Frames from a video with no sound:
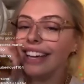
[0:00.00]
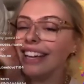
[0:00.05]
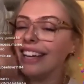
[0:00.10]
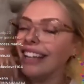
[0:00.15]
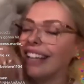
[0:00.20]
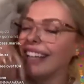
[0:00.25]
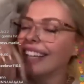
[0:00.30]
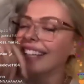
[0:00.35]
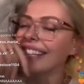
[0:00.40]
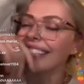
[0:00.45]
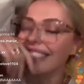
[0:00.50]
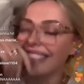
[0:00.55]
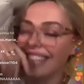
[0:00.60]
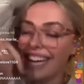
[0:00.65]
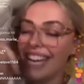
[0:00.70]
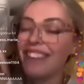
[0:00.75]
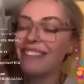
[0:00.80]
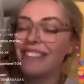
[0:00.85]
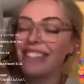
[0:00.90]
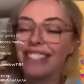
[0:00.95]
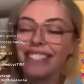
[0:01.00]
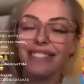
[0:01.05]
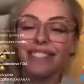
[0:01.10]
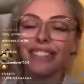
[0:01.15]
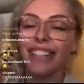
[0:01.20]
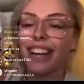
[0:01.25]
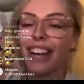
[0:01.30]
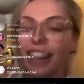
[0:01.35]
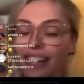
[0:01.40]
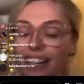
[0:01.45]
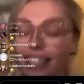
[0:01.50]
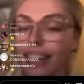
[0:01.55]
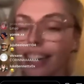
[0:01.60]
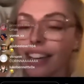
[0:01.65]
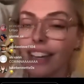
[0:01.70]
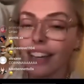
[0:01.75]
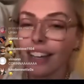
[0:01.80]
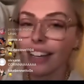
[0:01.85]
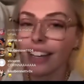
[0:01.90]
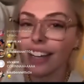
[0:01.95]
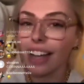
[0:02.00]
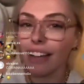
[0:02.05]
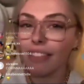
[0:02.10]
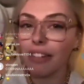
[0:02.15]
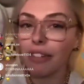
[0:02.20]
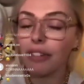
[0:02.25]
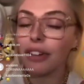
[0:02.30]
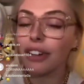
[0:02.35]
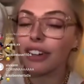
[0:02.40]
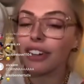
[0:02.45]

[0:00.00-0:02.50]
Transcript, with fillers: David's vlog. Have you ever heard of that?